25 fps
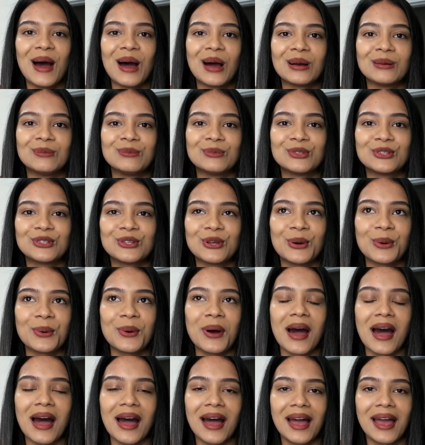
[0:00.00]
Um, so
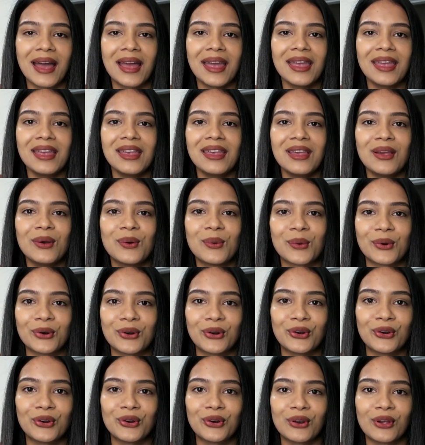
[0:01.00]
I
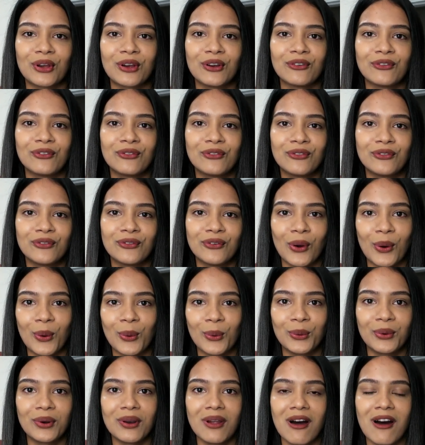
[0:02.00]
ordered a
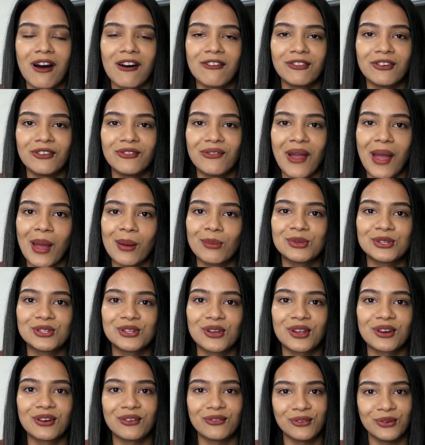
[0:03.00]
phone off of
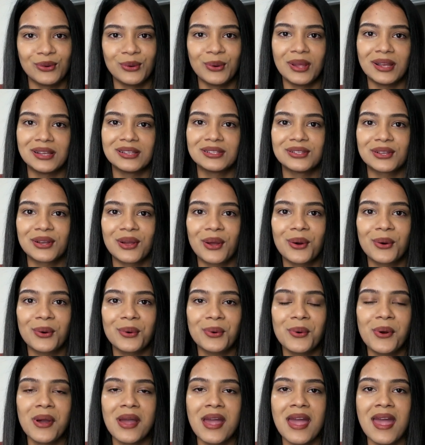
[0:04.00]
Amazon a few days
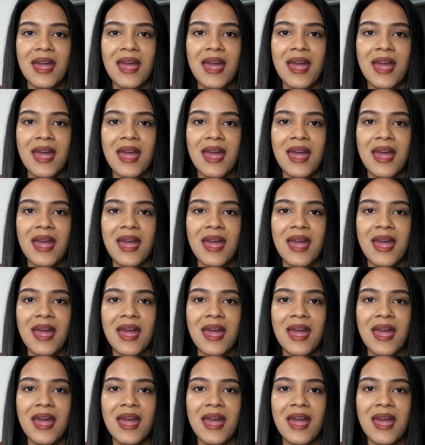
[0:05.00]
ago